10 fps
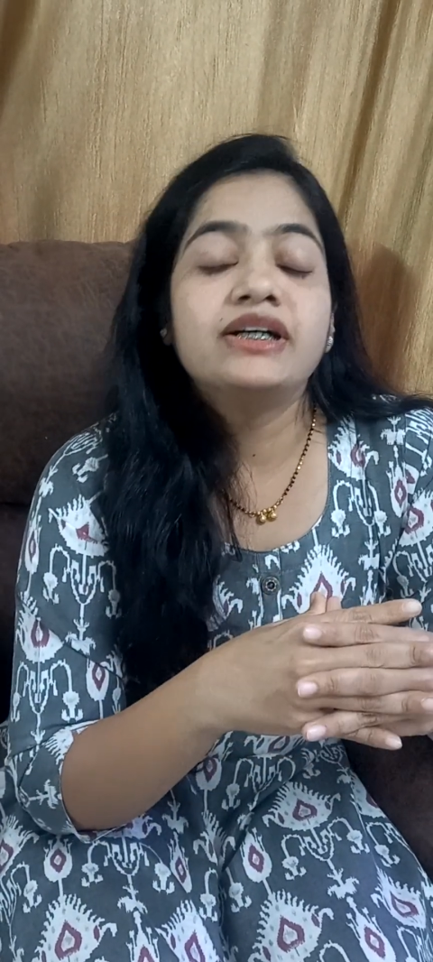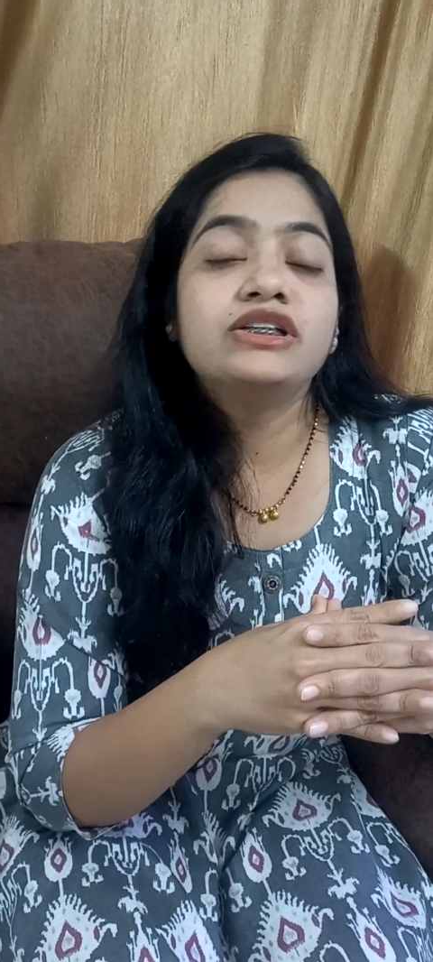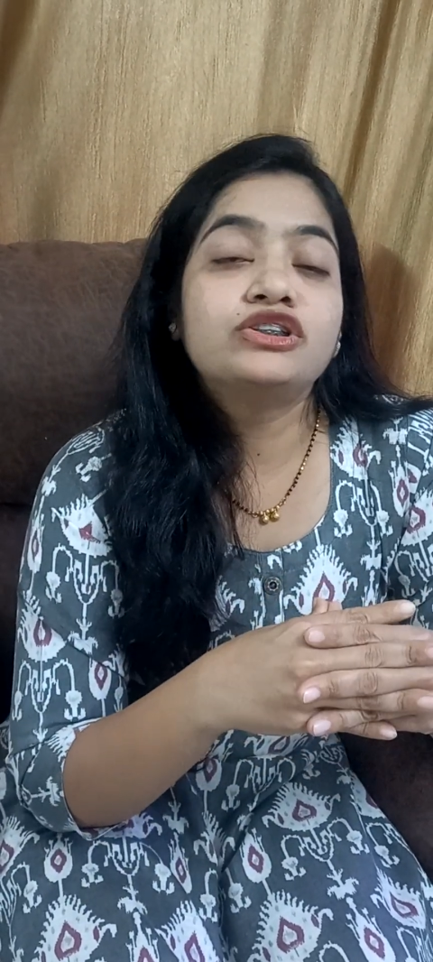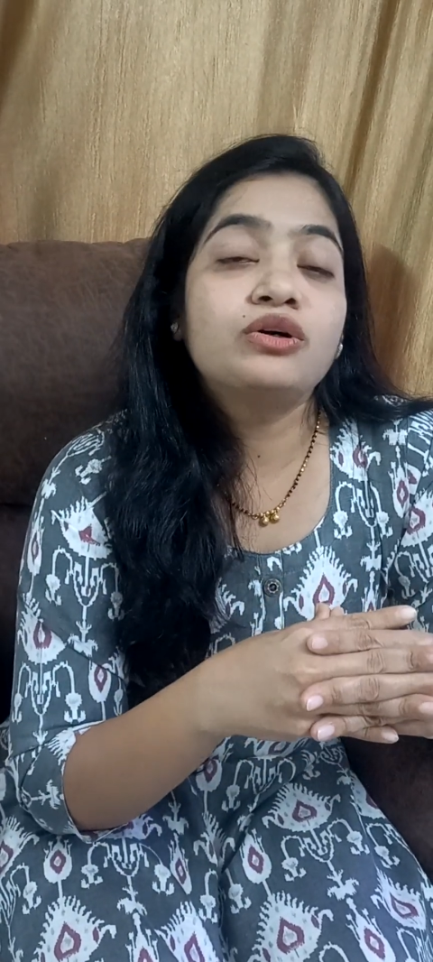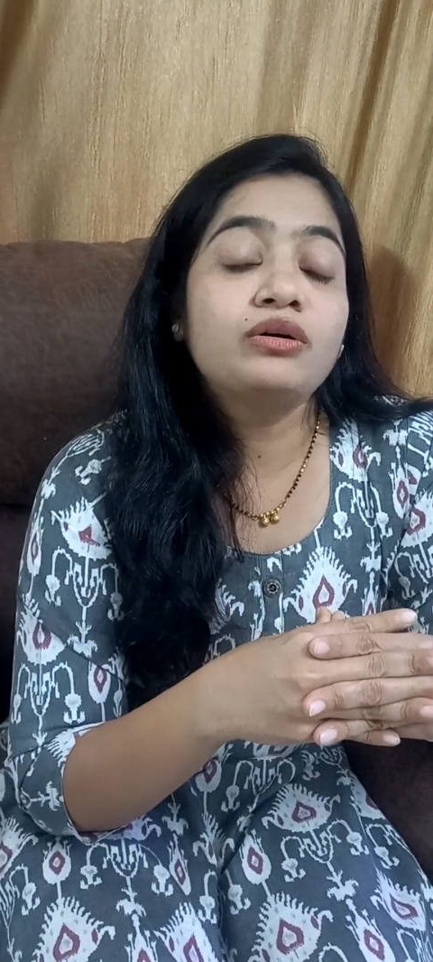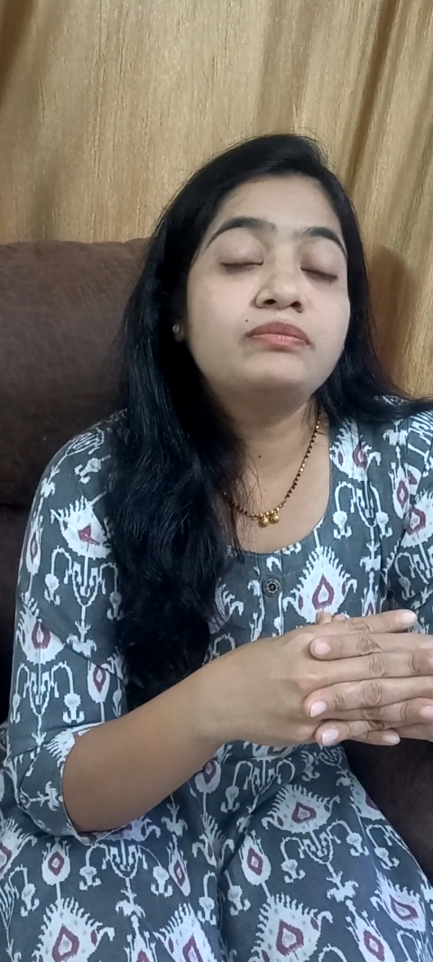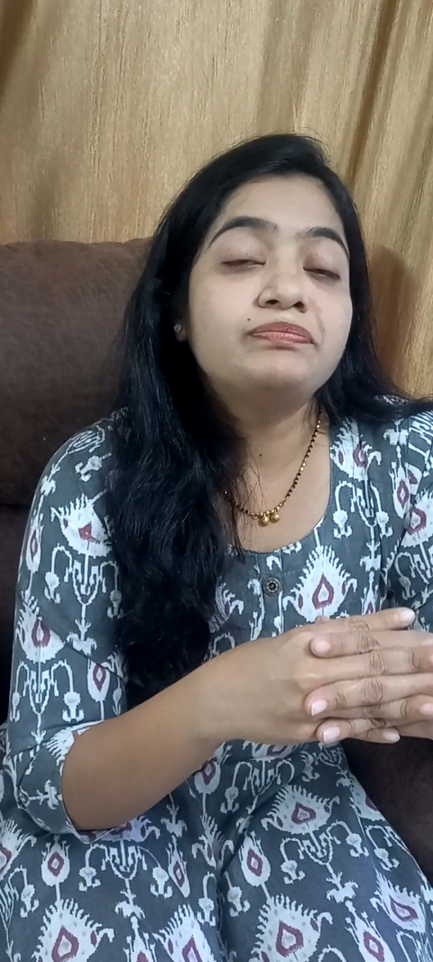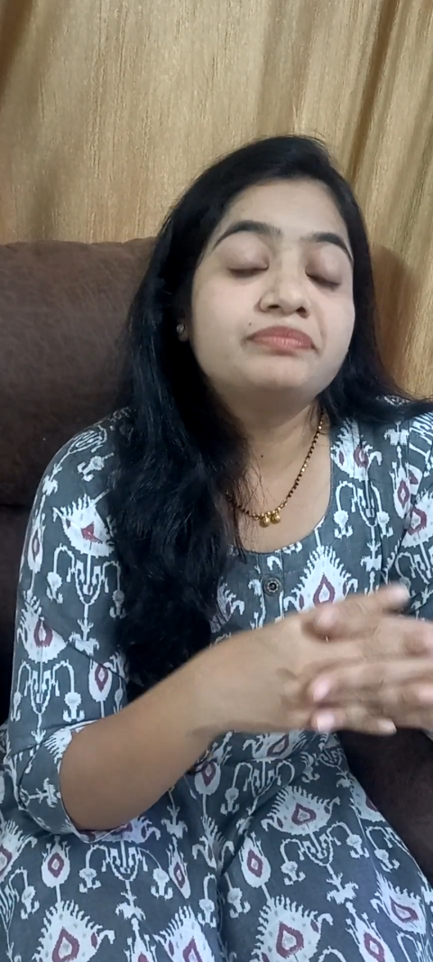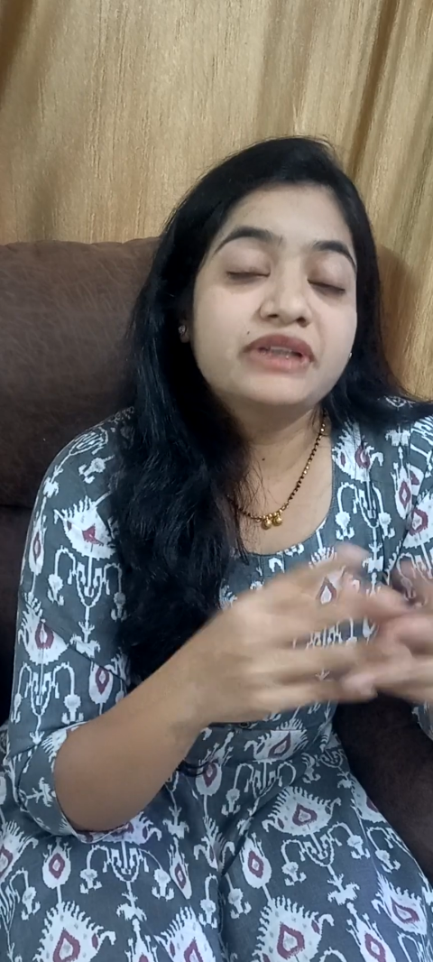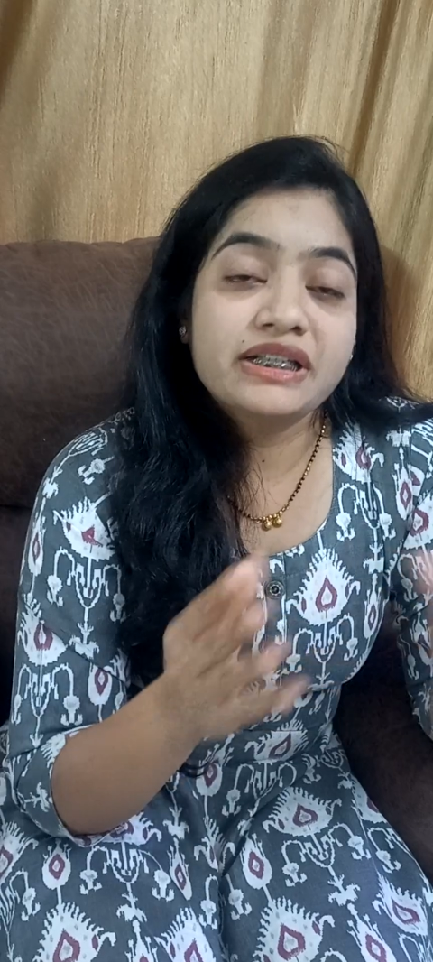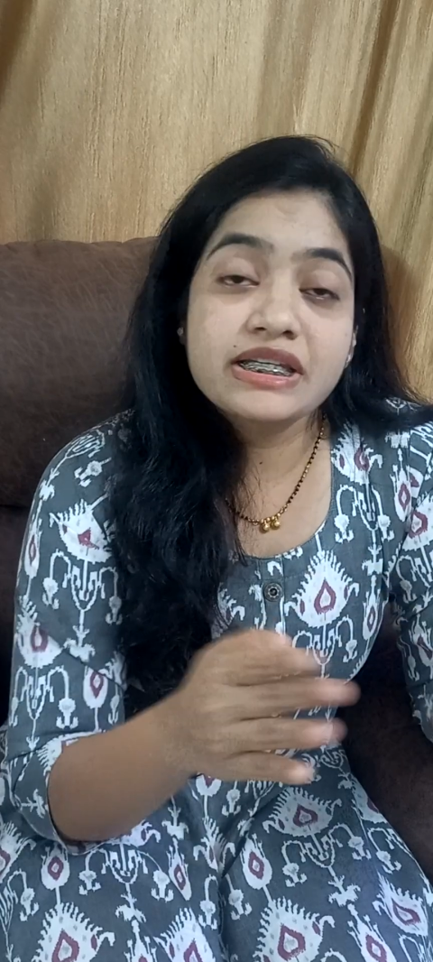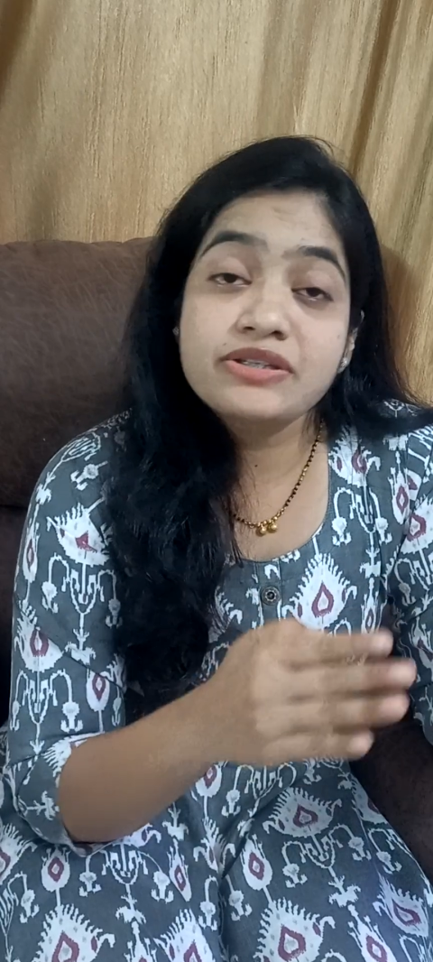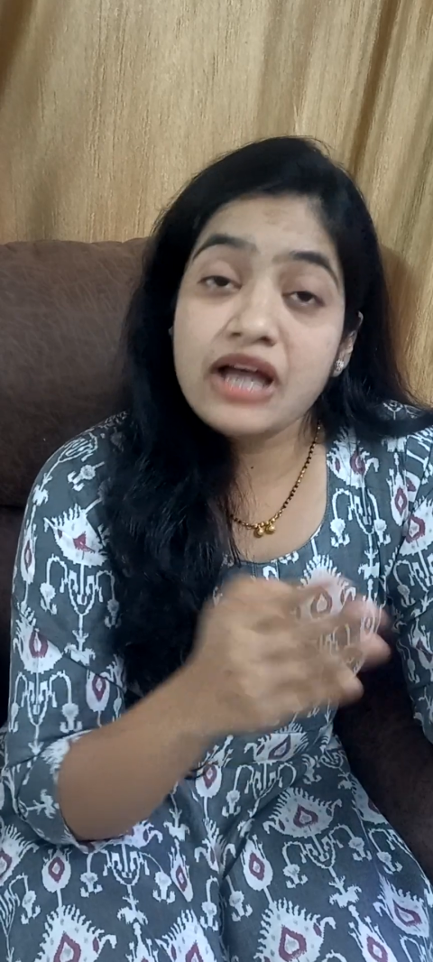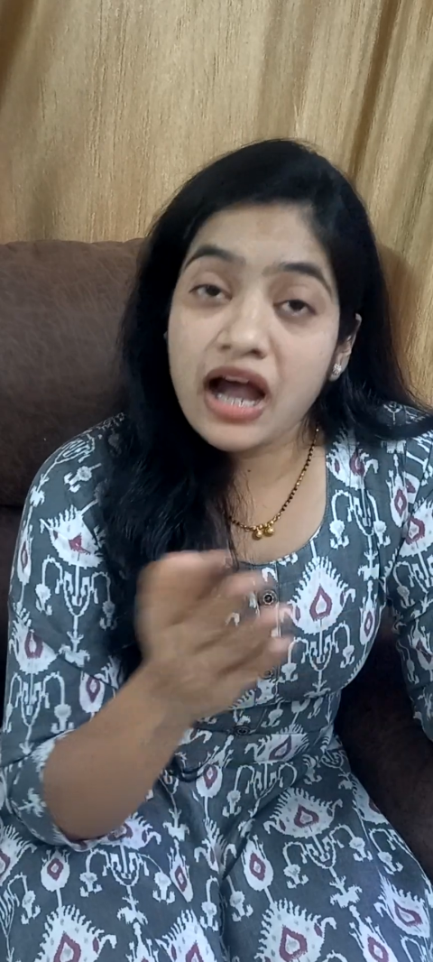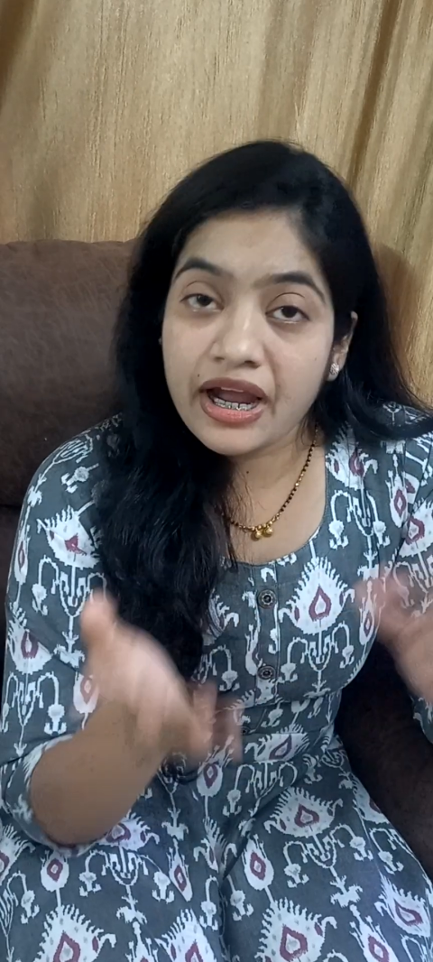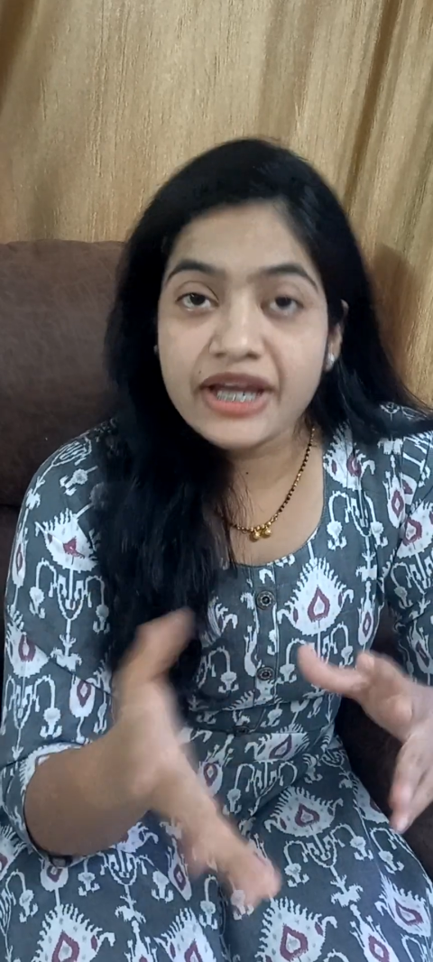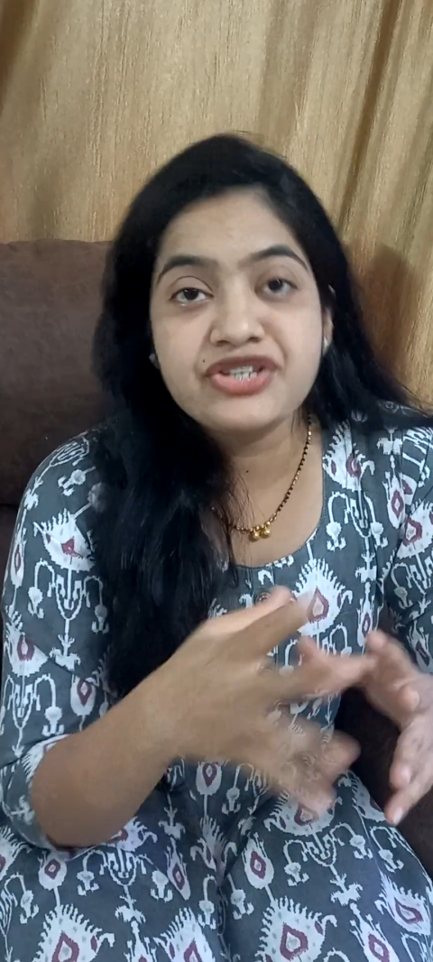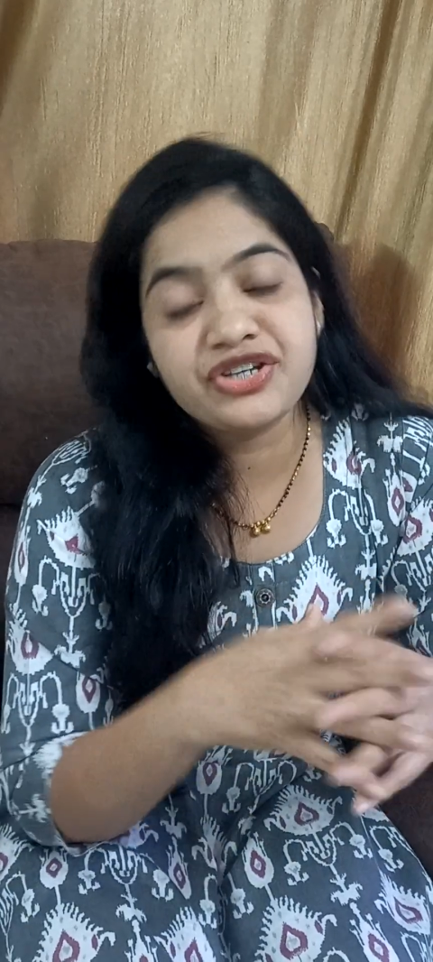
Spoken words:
So this is the again